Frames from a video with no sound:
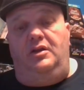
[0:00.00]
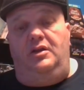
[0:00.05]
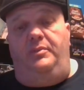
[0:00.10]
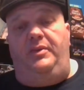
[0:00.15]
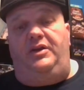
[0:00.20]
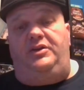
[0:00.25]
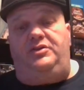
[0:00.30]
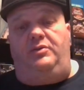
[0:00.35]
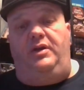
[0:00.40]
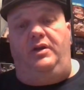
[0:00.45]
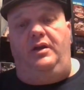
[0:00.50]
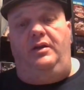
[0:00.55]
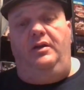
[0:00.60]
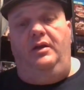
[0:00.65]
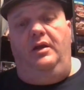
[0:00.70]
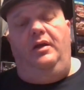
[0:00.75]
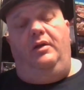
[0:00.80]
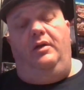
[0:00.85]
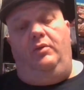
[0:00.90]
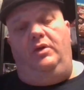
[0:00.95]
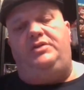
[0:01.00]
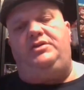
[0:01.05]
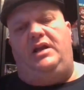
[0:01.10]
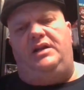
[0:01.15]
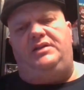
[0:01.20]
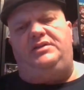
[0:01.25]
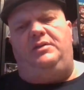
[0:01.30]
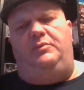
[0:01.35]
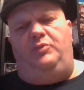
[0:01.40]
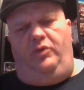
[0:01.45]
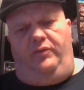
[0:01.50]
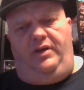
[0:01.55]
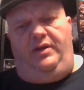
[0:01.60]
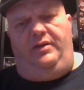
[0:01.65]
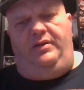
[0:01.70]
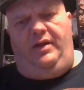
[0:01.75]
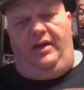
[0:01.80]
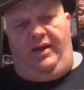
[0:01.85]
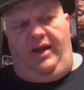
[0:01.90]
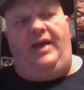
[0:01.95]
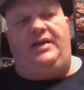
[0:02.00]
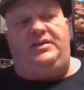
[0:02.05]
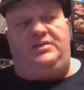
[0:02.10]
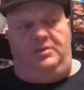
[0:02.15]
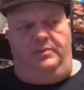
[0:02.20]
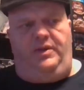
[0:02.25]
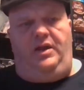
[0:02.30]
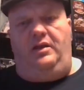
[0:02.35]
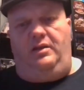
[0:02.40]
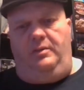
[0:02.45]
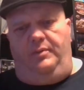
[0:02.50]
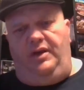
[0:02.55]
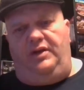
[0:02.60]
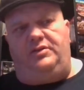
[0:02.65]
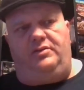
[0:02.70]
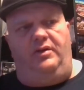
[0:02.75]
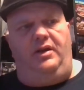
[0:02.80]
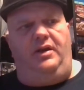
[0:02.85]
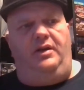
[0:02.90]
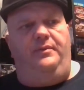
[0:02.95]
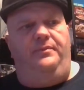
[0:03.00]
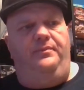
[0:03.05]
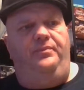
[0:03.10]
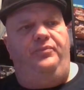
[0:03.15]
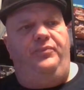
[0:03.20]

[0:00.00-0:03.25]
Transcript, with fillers: the big screen, which that's a movie that has to be on the big screen.